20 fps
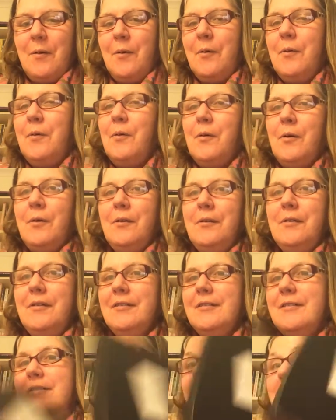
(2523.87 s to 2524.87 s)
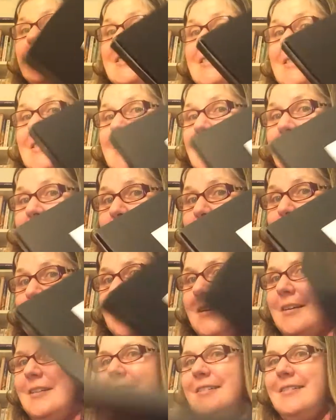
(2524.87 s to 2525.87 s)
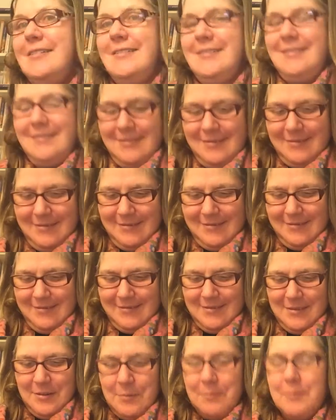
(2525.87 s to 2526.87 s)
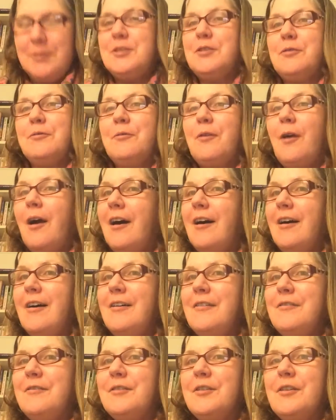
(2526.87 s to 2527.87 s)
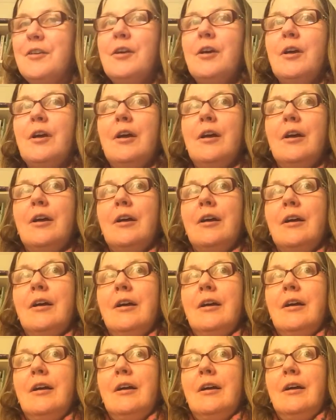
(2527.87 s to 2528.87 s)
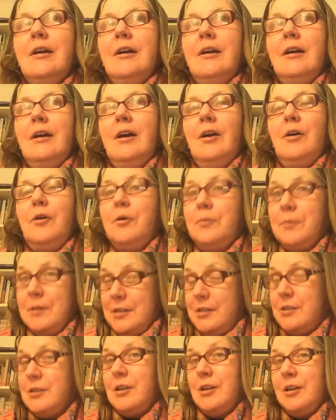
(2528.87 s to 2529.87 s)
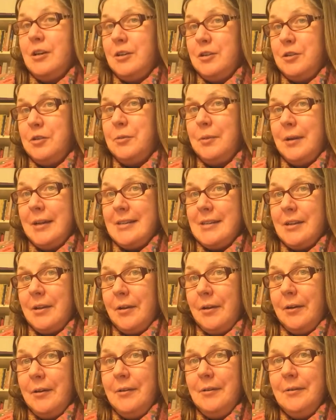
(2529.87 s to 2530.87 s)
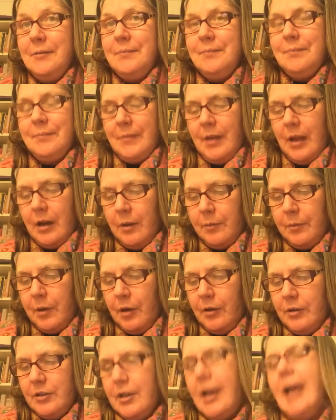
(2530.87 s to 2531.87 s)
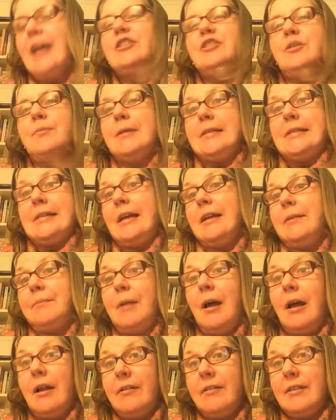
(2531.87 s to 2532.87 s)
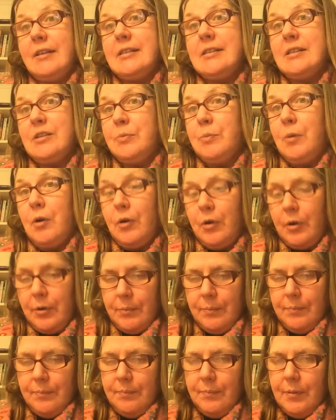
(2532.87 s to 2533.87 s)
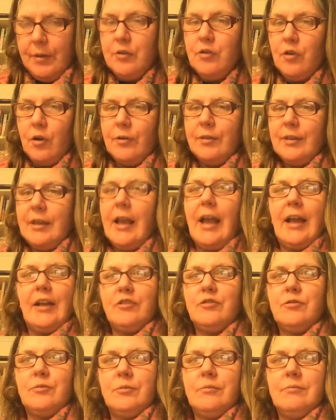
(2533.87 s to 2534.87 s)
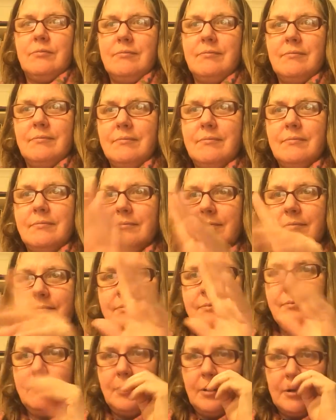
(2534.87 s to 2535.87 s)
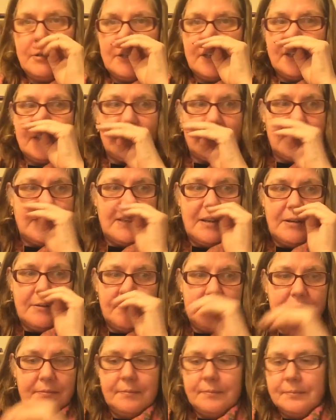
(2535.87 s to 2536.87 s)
Or the second one, which arrived almost 2 weeks ago. And I'm going to actually be signing part of this tomorrow, but not the actual project itself.